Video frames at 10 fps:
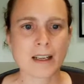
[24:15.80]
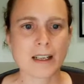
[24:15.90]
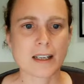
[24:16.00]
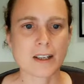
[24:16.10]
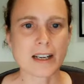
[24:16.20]

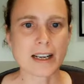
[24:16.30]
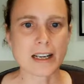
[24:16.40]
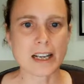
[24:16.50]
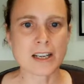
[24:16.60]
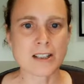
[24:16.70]
hearing
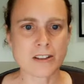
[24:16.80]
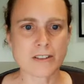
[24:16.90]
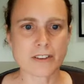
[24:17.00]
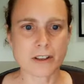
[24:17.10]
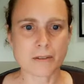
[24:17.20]
an
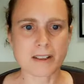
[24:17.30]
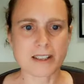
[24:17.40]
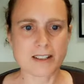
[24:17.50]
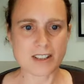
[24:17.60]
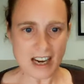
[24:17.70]
interview
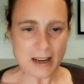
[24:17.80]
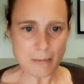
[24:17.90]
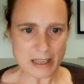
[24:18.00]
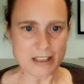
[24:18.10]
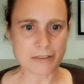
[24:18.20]
with
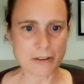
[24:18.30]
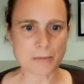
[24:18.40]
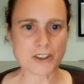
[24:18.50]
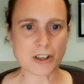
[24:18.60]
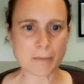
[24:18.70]
Jamie from
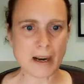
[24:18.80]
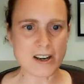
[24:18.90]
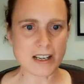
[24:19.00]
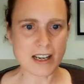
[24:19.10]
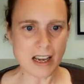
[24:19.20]

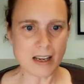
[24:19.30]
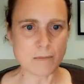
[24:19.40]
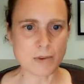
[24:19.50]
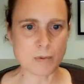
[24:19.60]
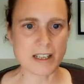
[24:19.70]
Stonemeyer
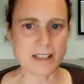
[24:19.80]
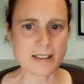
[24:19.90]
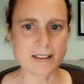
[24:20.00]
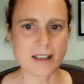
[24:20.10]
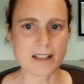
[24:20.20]
Games where he
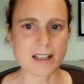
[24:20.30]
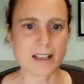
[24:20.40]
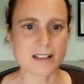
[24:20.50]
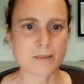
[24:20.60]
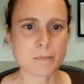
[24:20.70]
said that
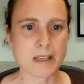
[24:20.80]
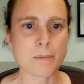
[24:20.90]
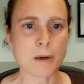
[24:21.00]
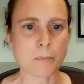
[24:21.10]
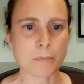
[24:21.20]
his
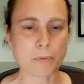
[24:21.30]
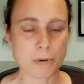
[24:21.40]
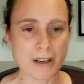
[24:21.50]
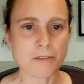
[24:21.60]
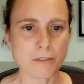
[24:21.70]
minimum
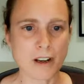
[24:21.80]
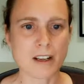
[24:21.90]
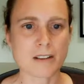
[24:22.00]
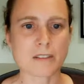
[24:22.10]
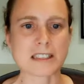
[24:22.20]
print
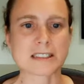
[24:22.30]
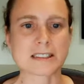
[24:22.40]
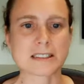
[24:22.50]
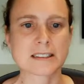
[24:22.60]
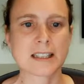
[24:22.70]
run
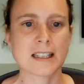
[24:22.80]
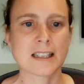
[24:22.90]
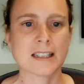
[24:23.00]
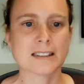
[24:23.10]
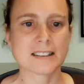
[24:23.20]
was
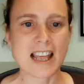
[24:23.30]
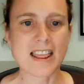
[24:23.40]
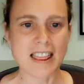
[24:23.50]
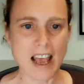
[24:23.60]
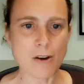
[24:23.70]

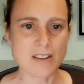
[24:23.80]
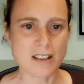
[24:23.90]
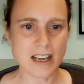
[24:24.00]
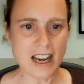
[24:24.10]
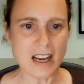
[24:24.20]

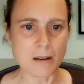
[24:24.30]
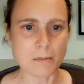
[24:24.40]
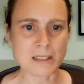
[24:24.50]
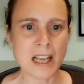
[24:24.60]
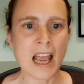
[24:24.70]
10,000
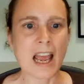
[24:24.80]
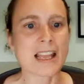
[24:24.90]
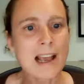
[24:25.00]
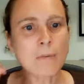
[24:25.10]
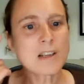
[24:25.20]
games.
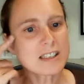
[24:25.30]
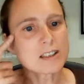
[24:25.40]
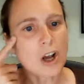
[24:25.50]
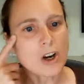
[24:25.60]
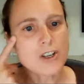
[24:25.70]
And that was
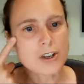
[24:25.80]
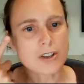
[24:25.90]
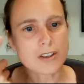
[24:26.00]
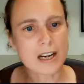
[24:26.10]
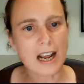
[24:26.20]

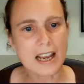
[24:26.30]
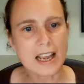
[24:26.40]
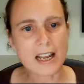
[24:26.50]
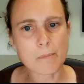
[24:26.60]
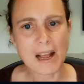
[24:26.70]
larger than I
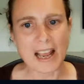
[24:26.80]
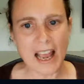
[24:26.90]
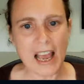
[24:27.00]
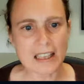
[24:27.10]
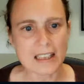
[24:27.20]
had in my
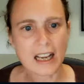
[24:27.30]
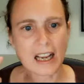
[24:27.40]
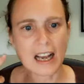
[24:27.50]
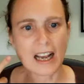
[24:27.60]
head. Like,